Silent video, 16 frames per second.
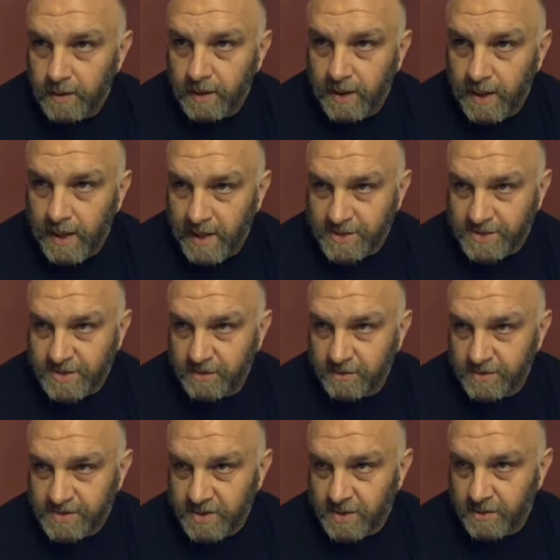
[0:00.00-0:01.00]
He
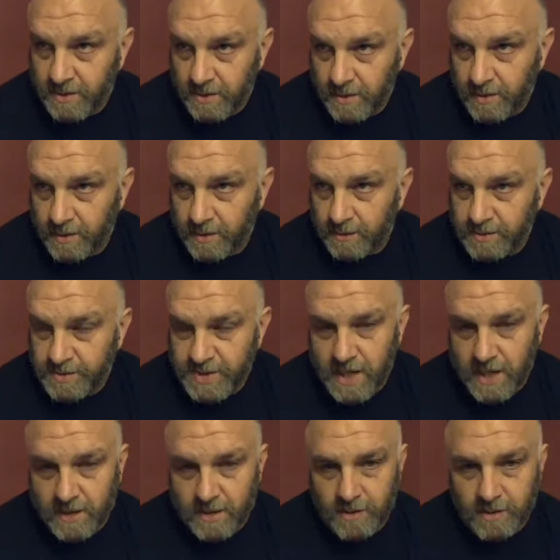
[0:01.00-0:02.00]
actually was under
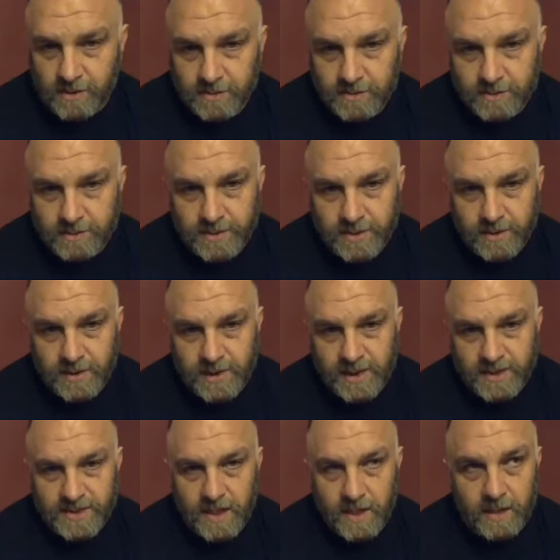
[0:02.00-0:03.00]
Jocko during
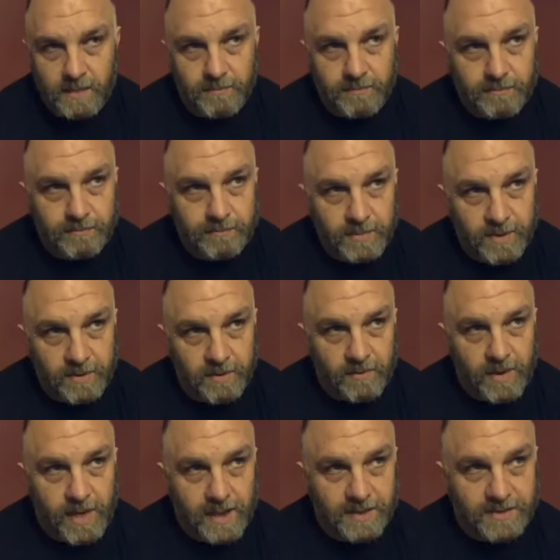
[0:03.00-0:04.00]
that time in
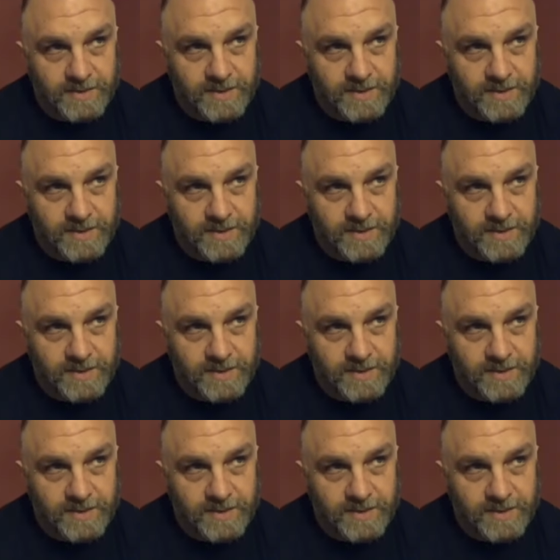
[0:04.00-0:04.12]
Ramadi in